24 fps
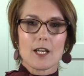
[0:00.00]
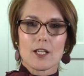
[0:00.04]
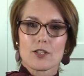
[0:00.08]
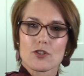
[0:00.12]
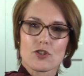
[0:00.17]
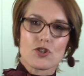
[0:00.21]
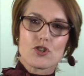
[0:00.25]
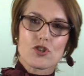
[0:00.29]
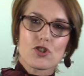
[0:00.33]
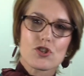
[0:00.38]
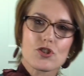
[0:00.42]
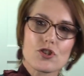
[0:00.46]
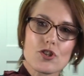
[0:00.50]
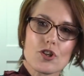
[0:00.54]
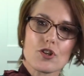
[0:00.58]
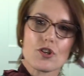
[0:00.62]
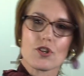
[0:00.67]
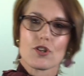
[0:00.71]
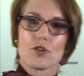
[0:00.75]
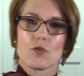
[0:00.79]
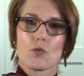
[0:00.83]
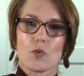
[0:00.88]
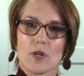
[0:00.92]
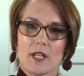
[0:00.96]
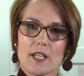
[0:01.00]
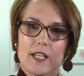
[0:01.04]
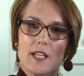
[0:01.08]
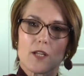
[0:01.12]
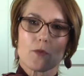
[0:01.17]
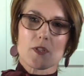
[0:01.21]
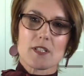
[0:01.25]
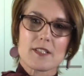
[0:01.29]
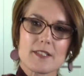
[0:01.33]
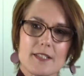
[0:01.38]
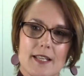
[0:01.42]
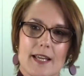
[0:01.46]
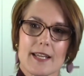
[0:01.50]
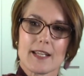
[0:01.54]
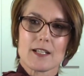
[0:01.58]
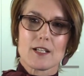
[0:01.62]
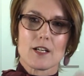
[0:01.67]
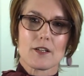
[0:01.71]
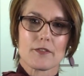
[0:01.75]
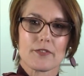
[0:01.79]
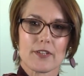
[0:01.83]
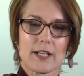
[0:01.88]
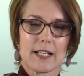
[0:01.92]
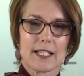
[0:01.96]
to stir what he was saying
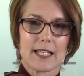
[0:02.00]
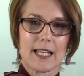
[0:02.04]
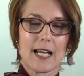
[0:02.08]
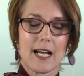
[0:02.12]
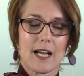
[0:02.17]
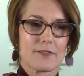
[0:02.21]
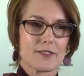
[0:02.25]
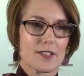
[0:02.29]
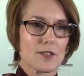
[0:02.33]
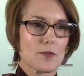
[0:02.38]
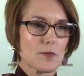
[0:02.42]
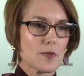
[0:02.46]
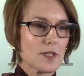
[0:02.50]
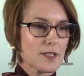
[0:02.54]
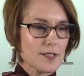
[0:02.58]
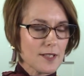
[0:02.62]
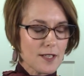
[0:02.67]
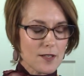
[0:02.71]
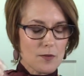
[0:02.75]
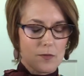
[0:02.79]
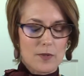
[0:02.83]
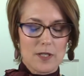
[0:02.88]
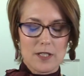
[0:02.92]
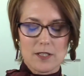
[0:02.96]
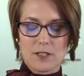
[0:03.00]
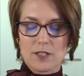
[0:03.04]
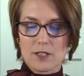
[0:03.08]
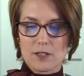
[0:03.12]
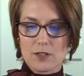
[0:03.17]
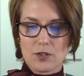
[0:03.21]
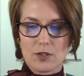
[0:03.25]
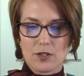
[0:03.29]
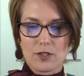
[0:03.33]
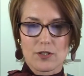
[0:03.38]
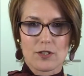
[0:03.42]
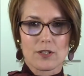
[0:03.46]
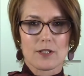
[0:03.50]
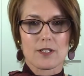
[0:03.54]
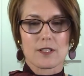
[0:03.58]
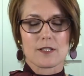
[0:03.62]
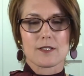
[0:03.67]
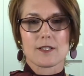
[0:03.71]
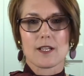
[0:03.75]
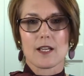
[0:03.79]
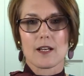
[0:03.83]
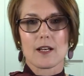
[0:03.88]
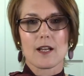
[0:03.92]
over our lives. And we're saying, we just can't do this.